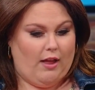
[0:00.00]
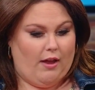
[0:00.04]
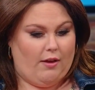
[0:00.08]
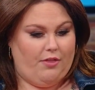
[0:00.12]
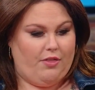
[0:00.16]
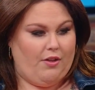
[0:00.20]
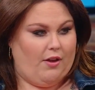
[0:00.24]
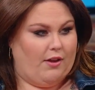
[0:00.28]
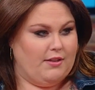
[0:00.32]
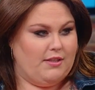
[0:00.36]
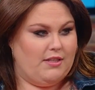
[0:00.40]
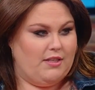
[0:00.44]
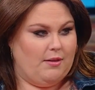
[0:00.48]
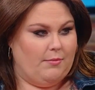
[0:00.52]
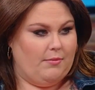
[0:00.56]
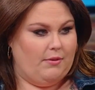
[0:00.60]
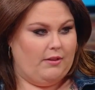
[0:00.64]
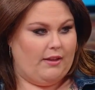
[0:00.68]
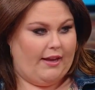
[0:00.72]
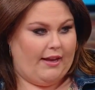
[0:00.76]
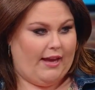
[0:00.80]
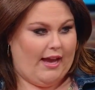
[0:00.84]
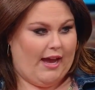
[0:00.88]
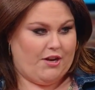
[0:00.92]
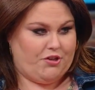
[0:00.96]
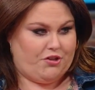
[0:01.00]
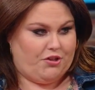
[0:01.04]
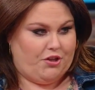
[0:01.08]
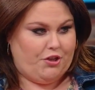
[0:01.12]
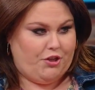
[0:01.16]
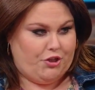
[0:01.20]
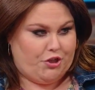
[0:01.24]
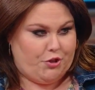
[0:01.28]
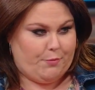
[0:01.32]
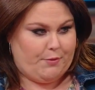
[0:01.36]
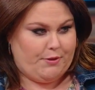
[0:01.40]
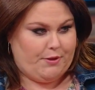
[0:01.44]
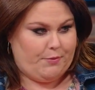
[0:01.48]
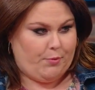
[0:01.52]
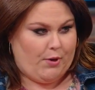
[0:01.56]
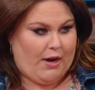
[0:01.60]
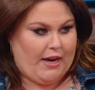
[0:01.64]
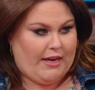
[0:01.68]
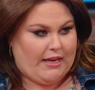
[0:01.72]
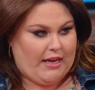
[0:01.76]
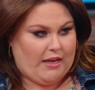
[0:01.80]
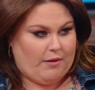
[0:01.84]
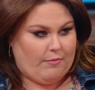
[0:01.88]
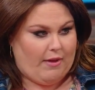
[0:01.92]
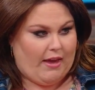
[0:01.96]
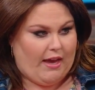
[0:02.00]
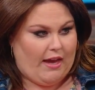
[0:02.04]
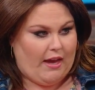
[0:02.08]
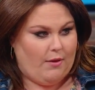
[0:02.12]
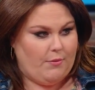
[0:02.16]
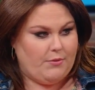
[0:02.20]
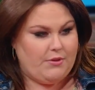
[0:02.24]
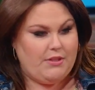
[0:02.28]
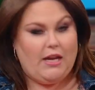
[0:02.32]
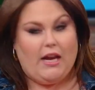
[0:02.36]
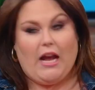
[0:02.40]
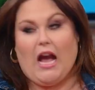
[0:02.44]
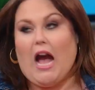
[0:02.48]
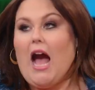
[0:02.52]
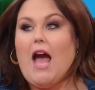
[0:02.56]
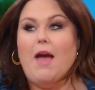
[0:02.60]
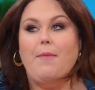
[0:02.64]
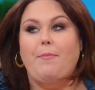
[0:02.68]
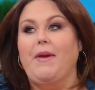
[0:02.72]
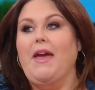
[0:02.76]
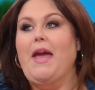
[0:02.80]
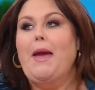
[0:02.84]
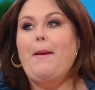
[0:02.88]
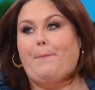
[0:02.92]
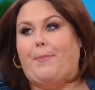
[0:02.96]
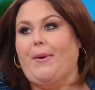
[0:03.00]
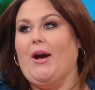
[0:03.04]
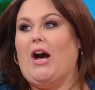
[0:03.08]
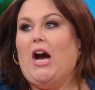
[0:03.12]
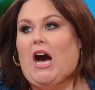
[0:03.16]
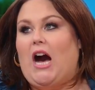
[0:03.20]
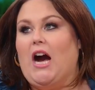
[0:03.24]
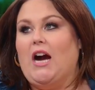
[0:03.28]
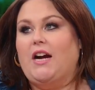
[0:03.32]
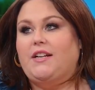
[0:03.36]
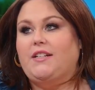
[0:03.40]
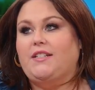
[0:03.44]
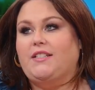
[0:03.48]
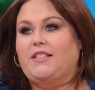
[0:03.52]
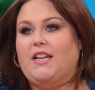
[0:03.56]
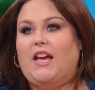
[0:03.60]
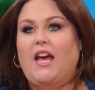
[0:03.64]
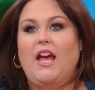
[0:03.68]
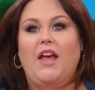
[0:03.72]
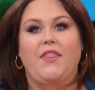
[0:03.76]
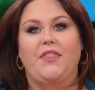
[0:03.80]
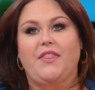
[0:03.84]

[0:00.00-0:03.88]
I thought some, like Ashton Kutcher was pranking me. I was right, like, that it was a joke, called. right? Yeah.